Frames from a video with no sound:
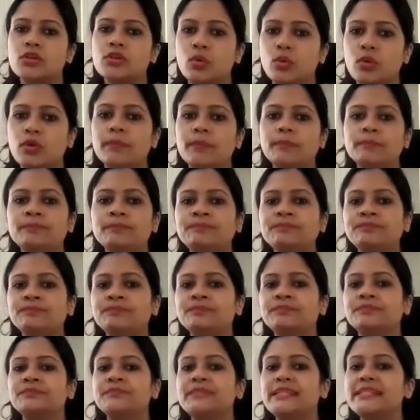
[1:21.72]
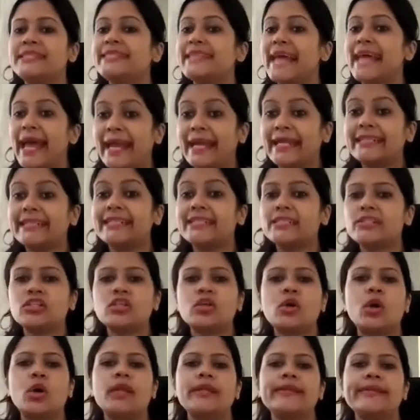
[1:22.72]
So this act
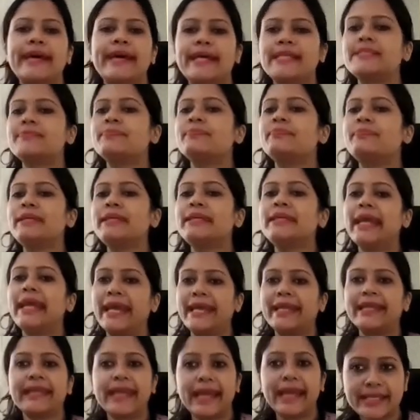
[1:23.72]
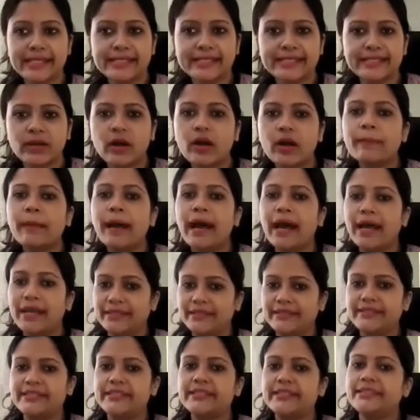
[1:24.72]
is called as BNS or
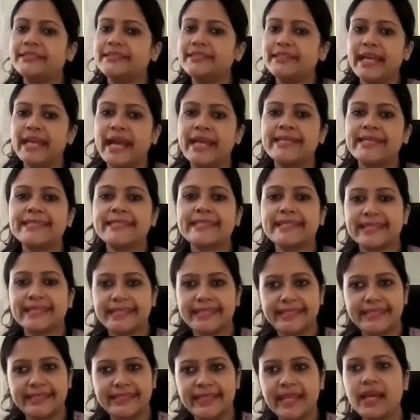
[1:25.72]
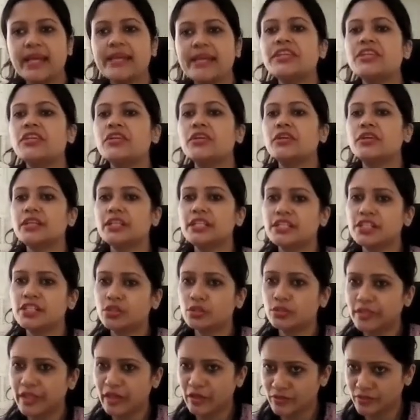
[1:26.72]
Bharatiya Nyaya Sanhita. Year
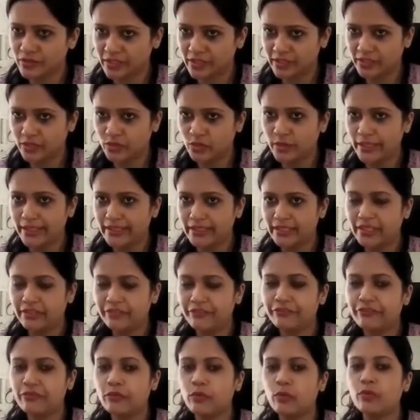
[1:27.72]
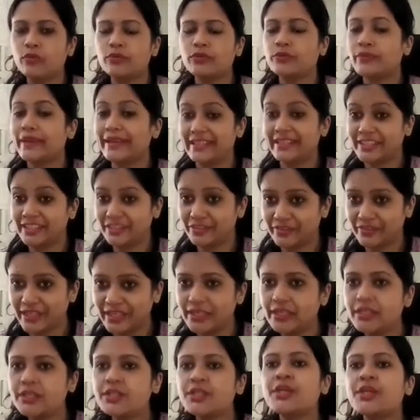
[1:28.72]
is
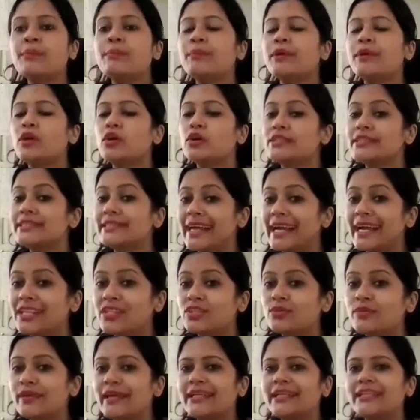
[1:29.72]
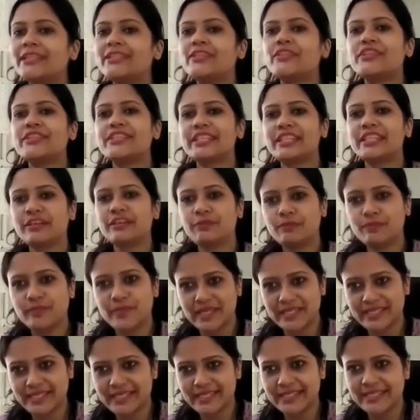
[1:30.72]
2024-23 because that's when it received
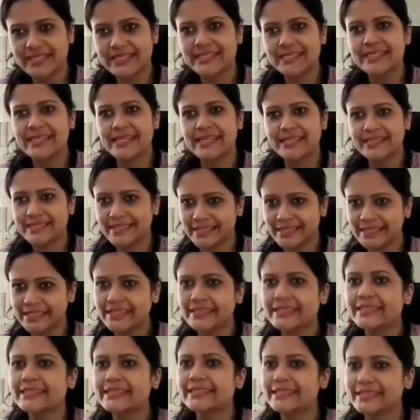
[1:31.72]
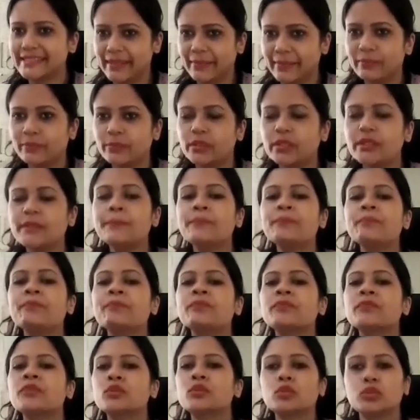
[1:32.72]
President's assent in December
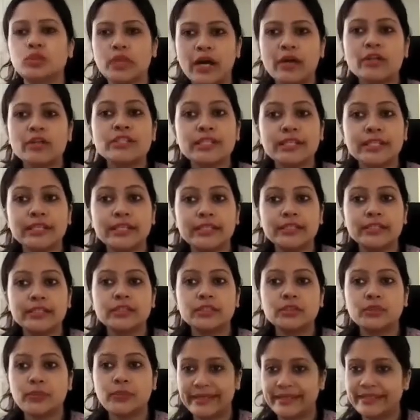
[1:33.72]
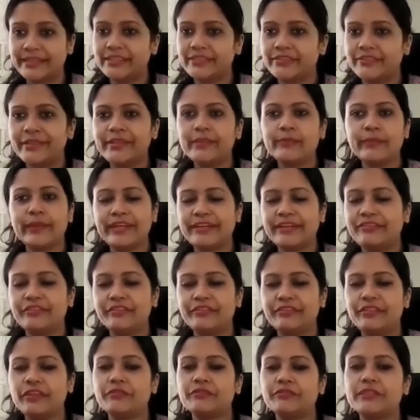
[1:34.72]
2023,
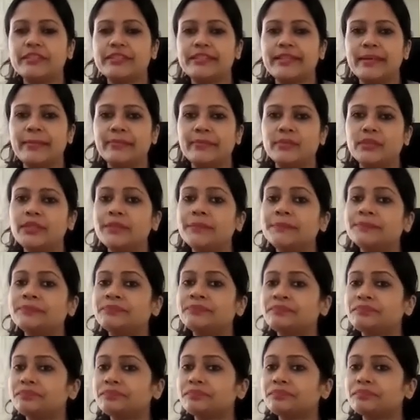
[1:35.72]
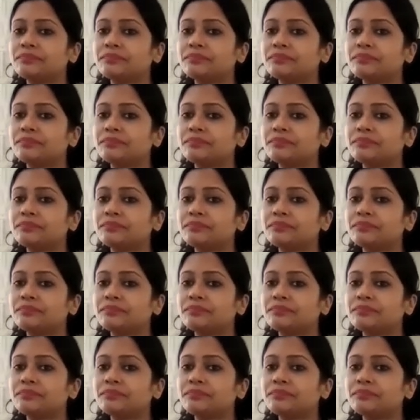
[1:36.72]
25th of December.